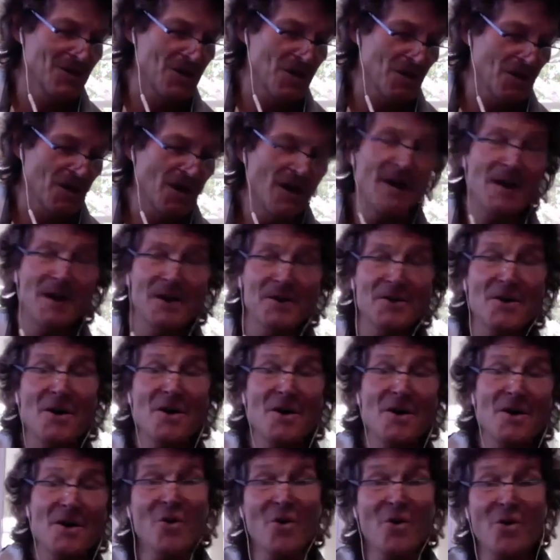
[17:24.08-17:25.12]
At our
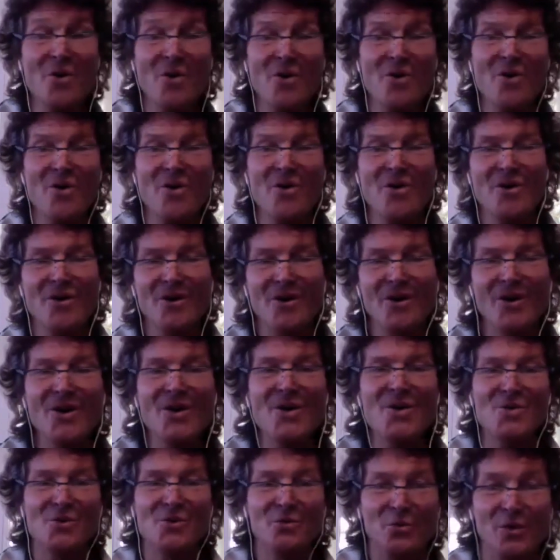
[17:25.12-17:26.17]
core,
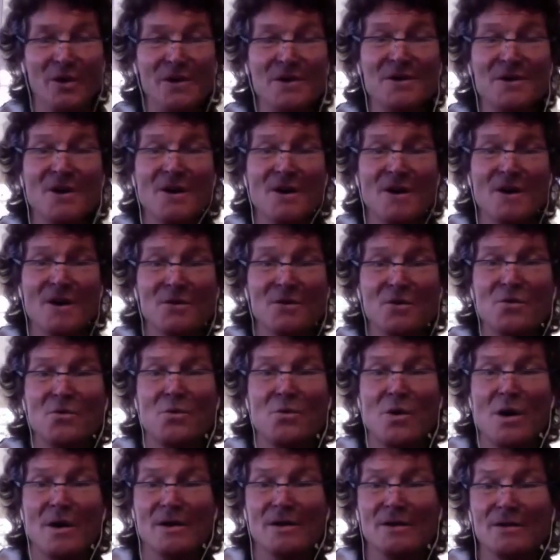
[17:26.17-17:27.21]
we are the
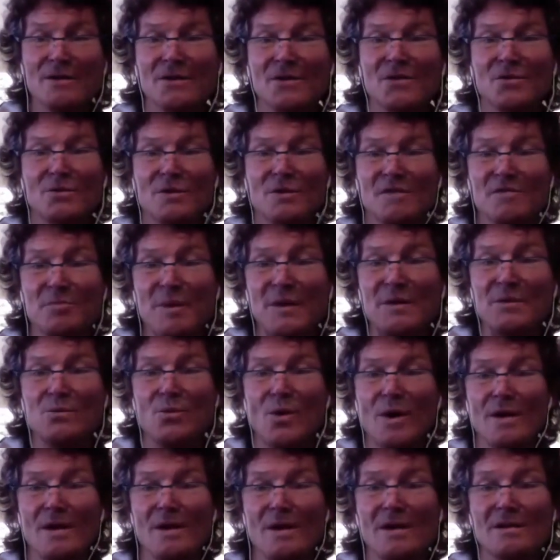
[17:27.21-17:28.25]
ones we've been
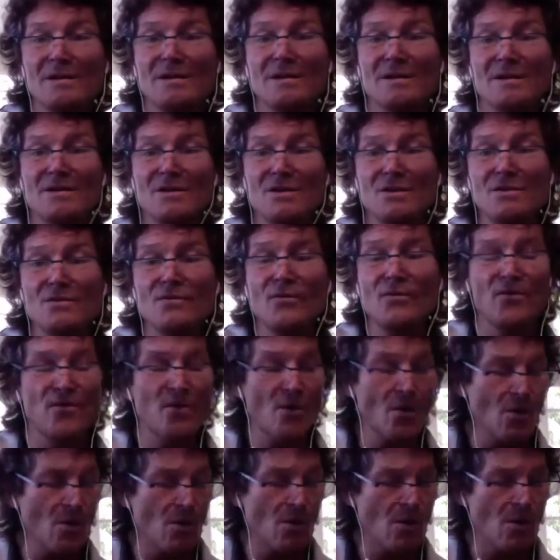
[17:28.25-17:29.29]
waiting
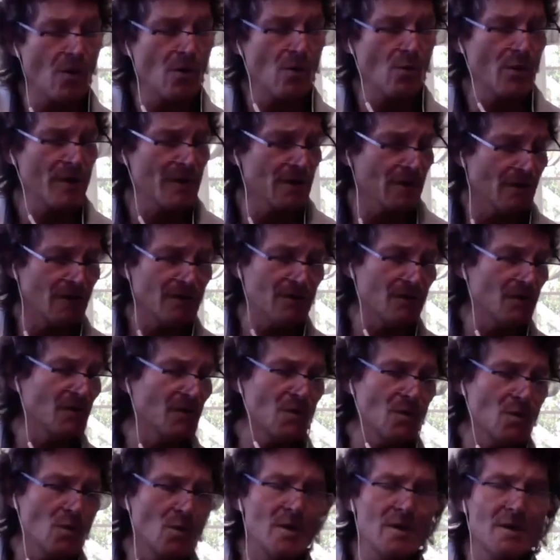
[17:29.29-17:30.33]
for. We can
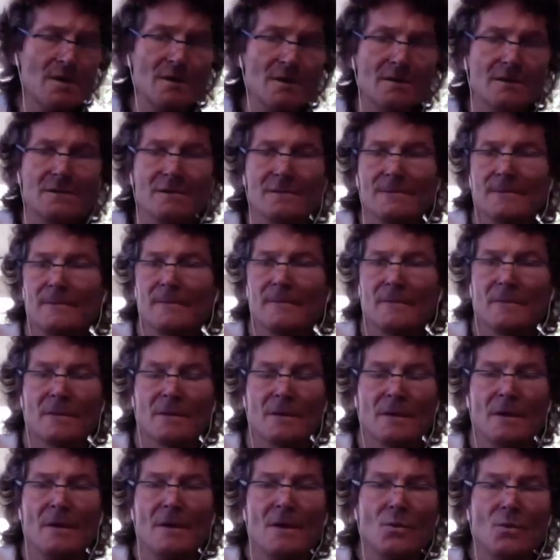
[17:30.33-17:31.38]
do it
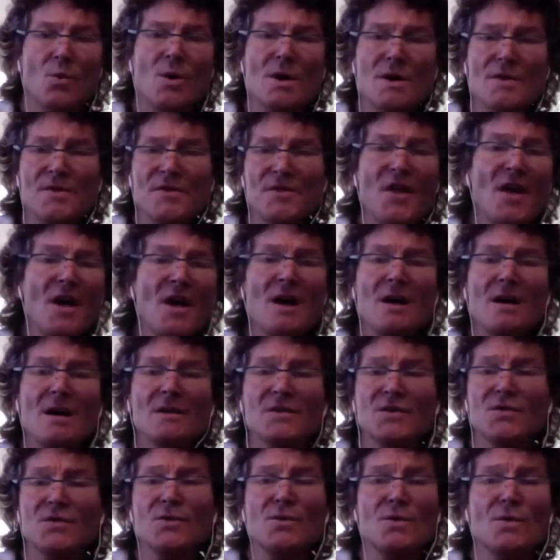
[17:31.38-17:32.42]
with our
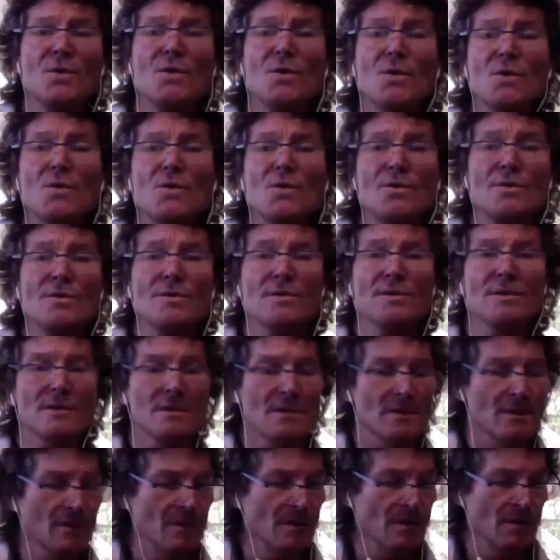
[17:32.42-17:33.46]
truth
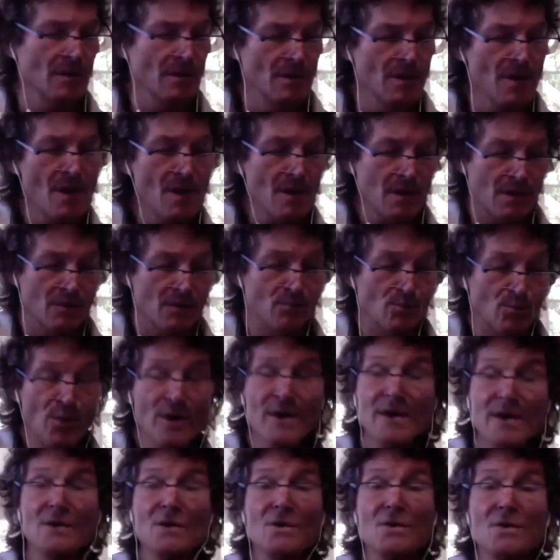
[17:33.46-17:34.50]
and
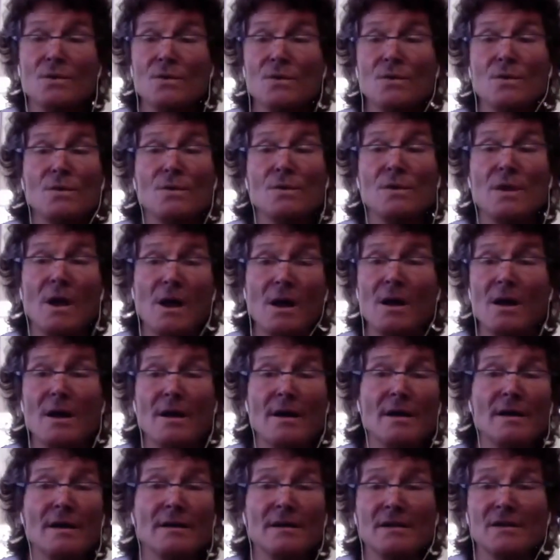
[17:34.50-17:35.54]
bring new
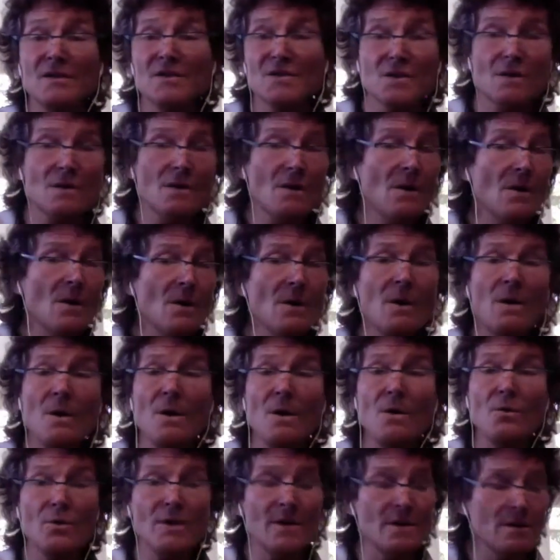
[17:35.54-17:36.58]
light into
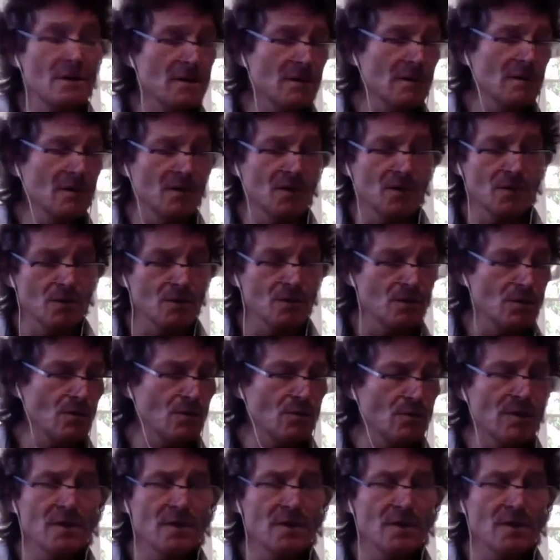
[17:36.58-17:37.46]
all we do.